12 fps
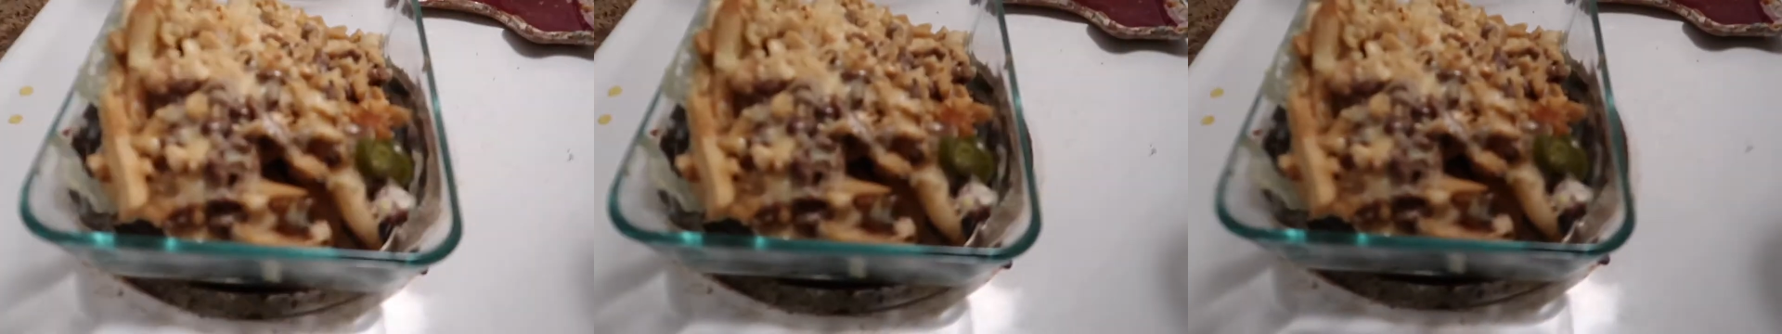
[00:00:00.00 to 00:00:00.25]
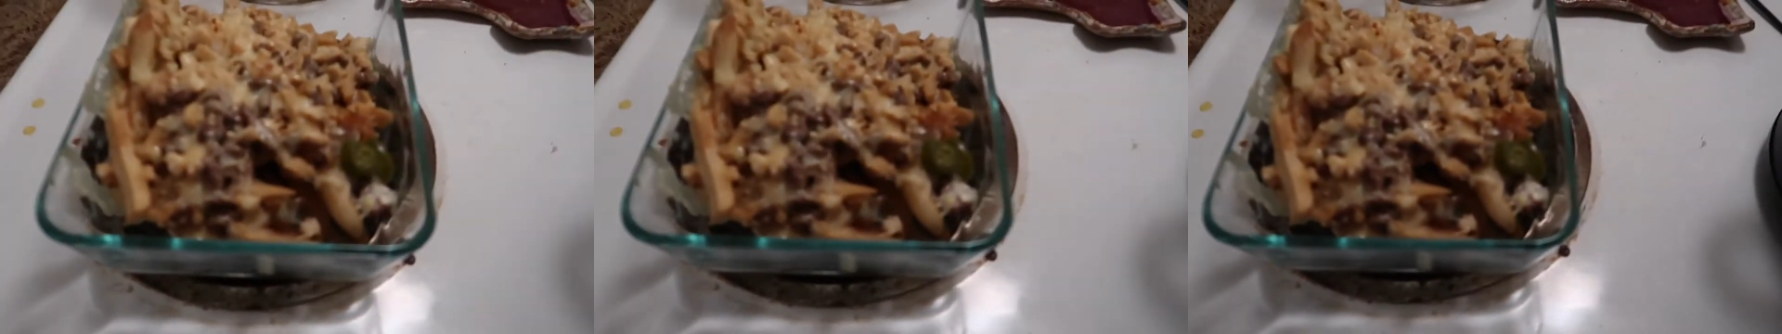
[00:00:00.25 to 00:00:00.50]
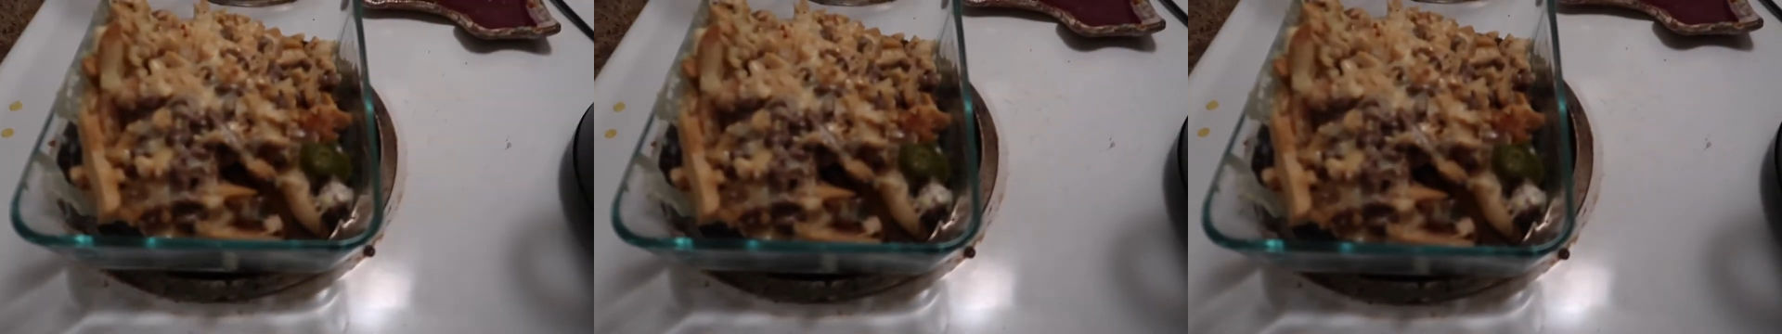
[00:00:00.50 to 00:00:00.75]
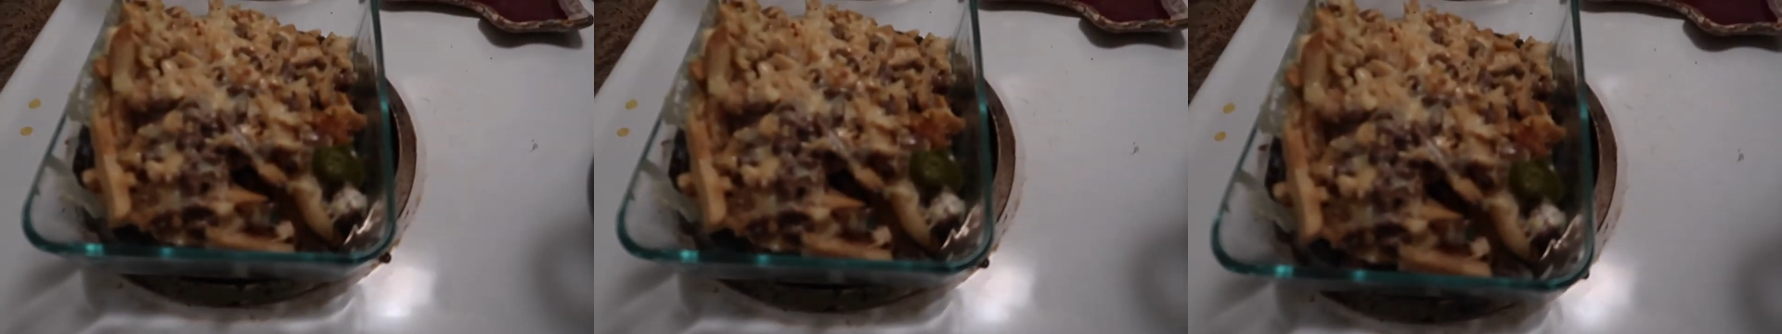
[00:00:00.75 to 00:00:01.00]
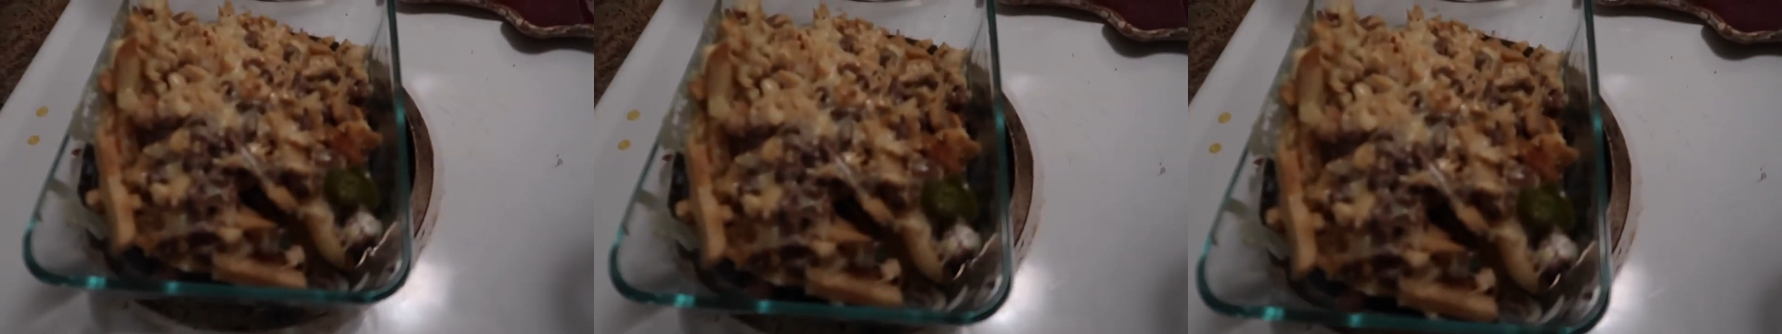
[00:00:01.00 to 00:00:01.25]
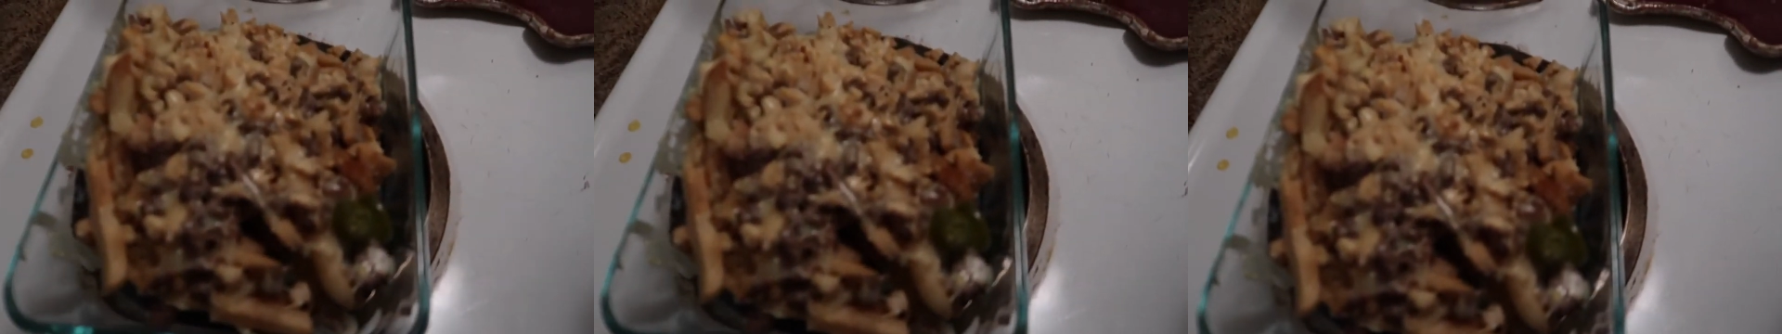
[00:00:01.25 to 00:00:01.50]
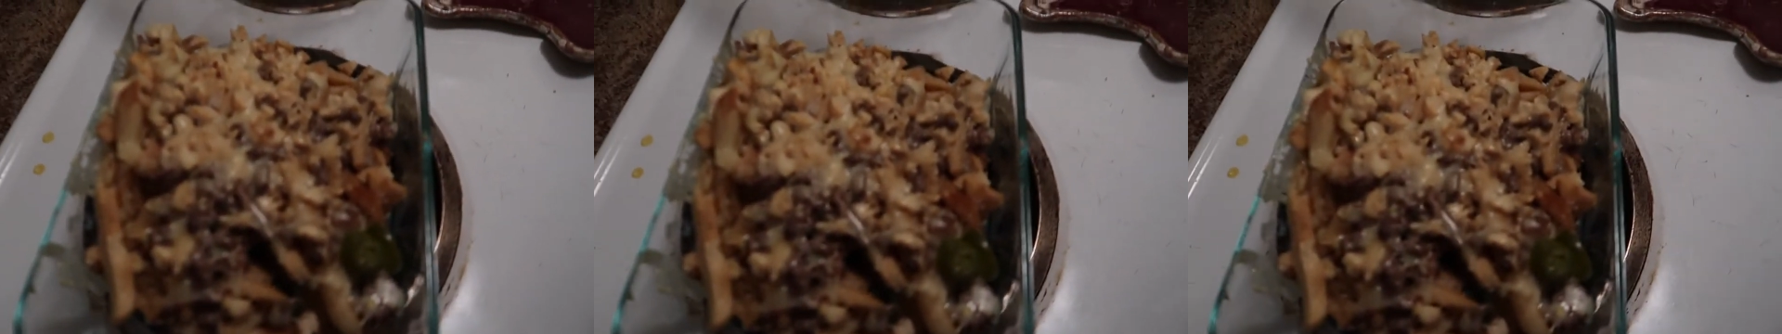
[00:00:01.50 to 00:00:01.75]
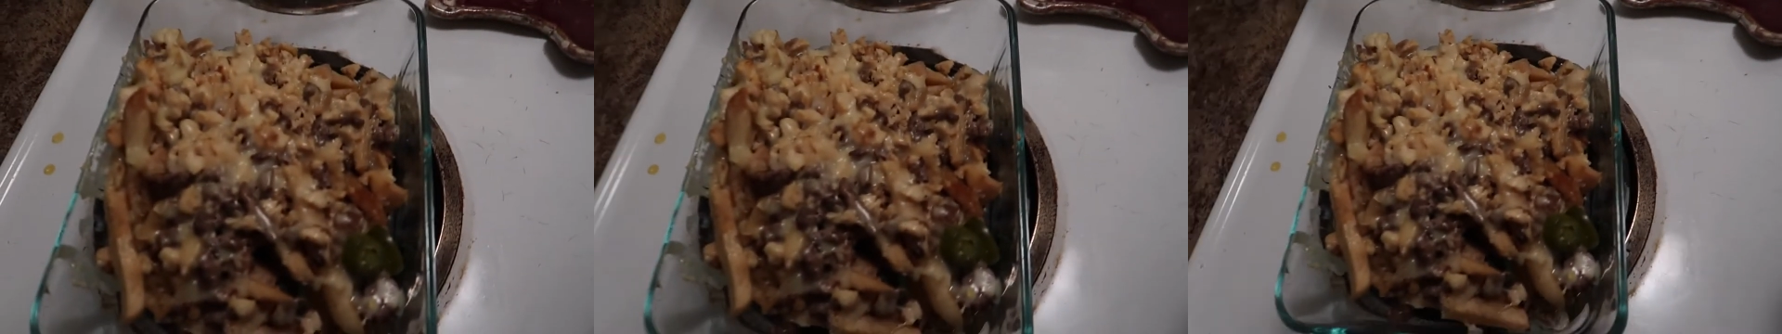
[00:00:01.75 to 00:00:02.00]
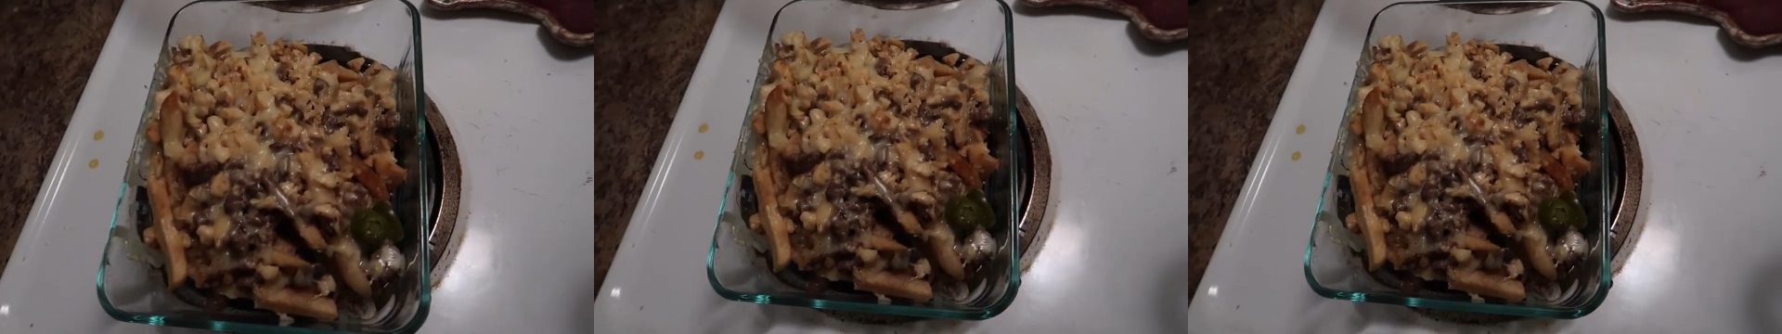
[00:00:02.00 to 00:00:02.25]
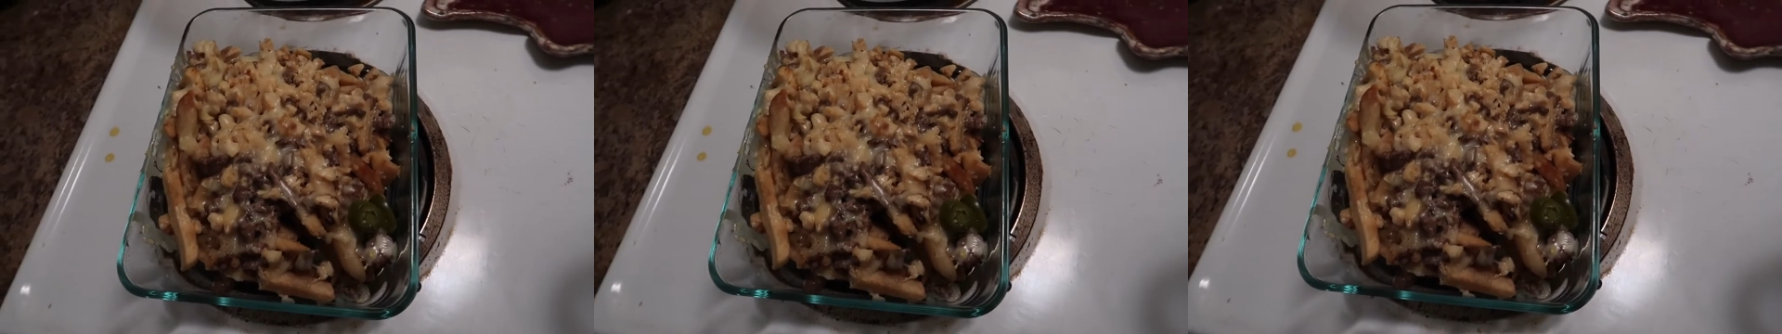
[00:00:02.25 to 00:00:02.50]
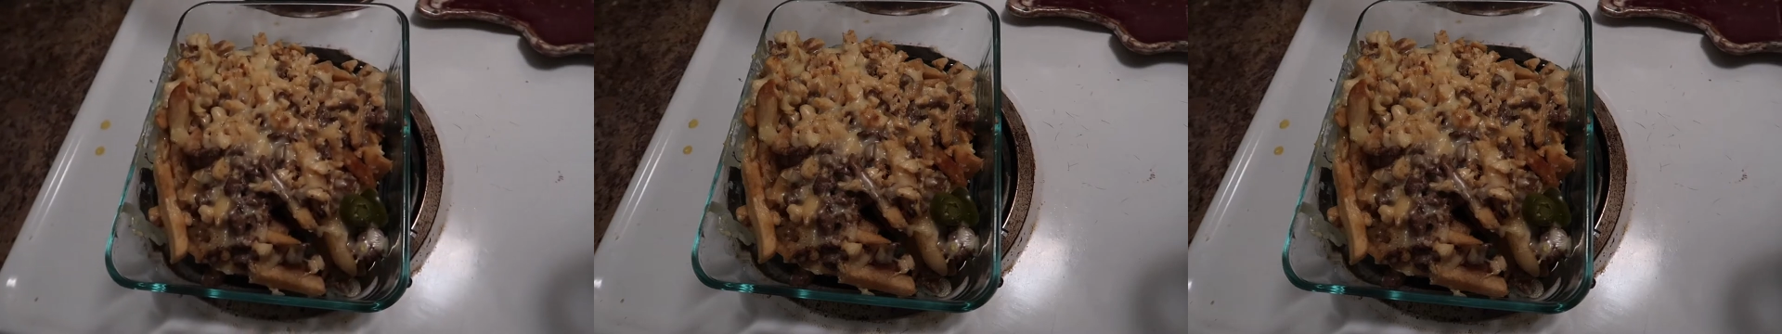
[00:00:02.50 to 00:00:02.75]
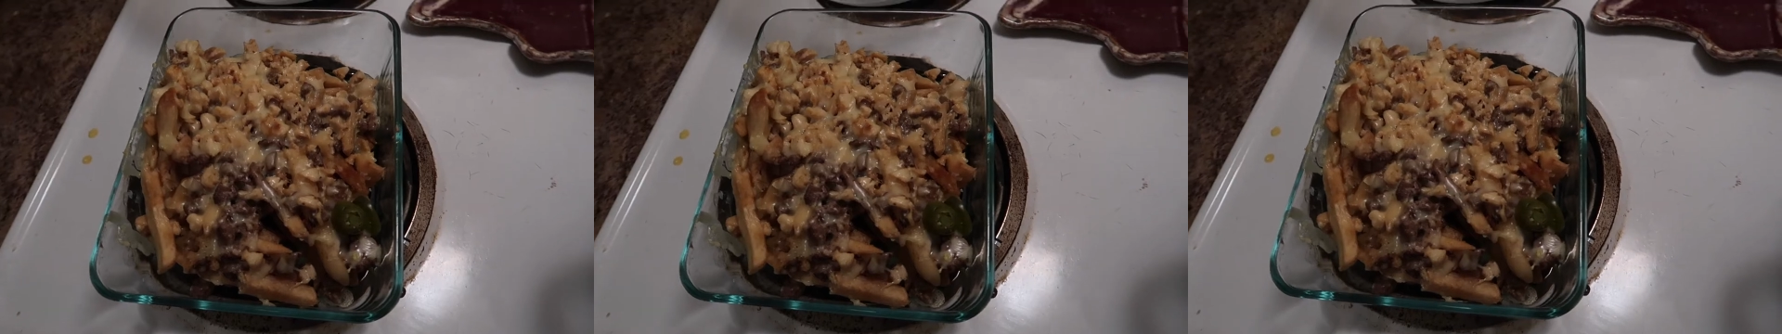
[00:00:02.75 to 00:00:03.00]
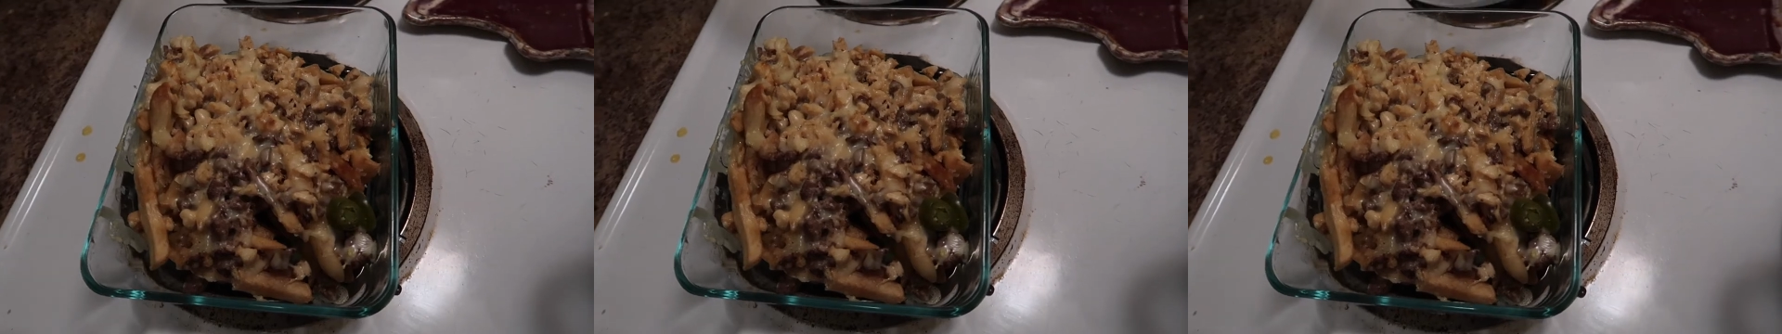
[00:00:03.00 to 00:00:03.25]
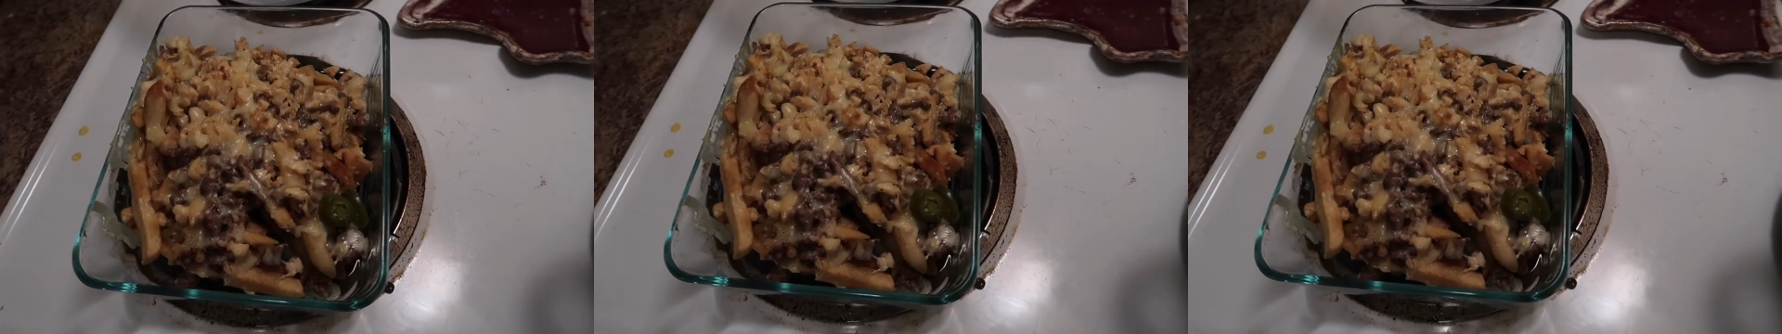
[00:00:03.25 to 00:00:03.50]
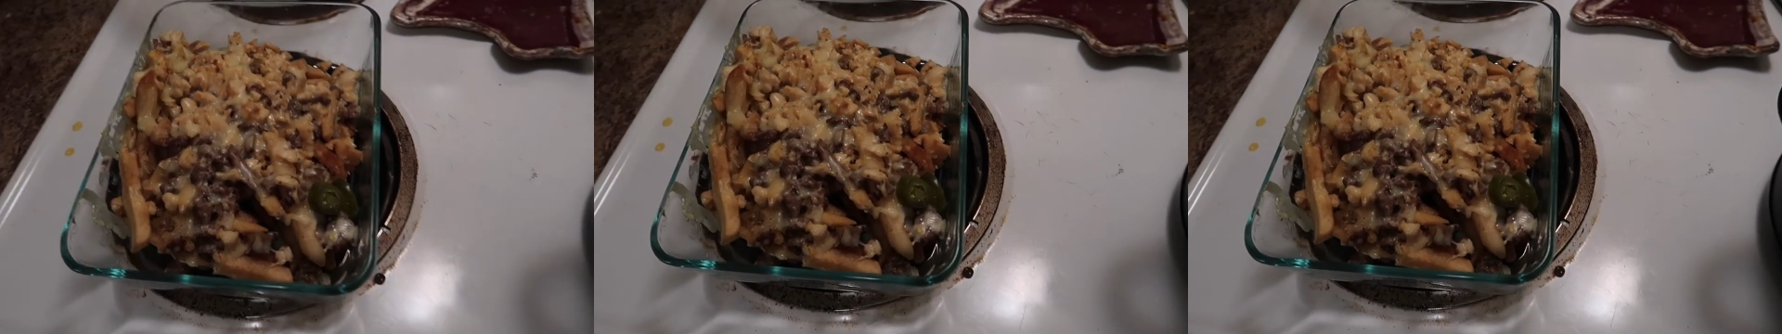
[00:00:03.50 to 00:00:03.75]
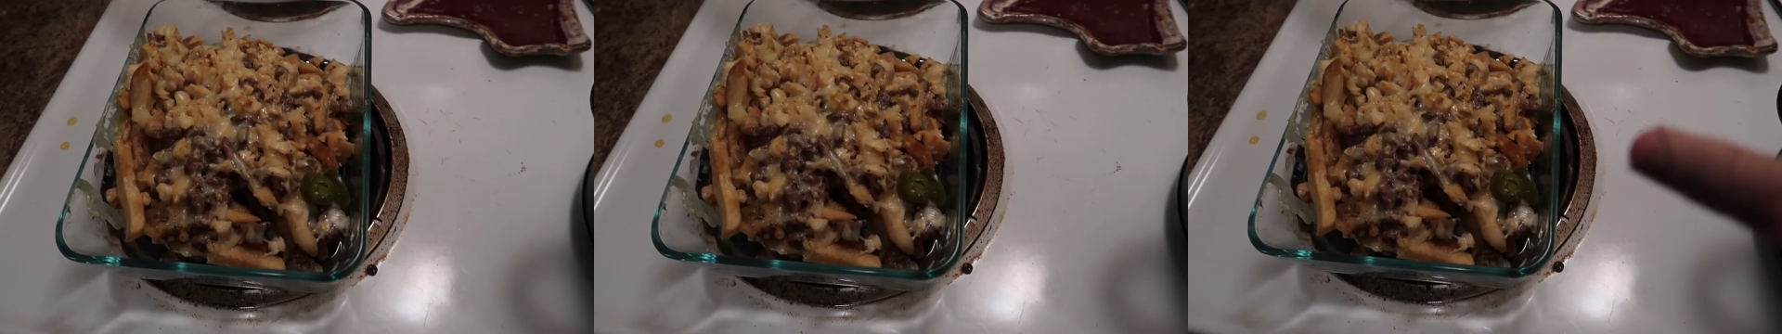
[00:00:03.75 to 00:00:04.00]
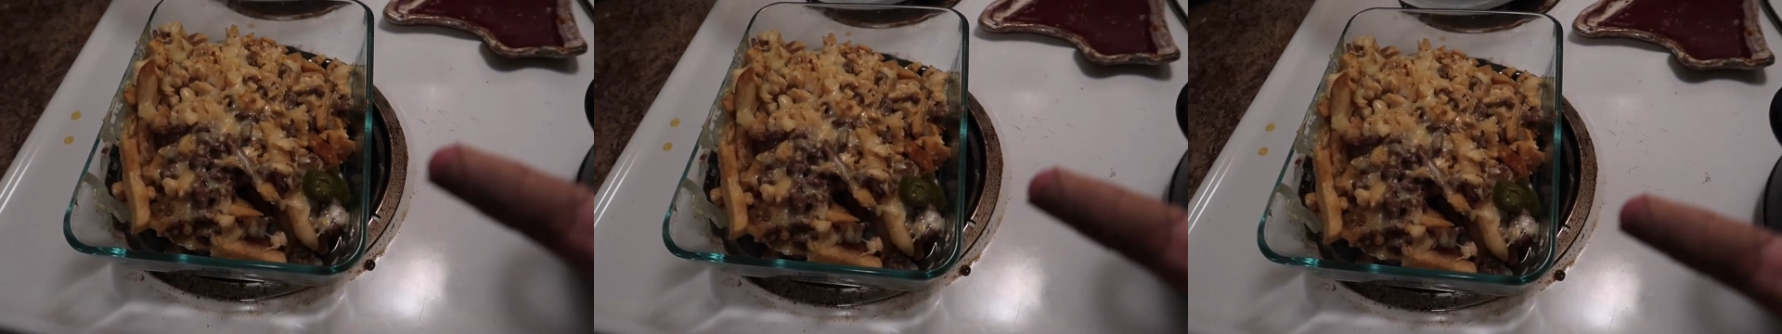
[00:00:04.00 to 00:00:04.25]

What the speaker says: [unreadable: no face in view]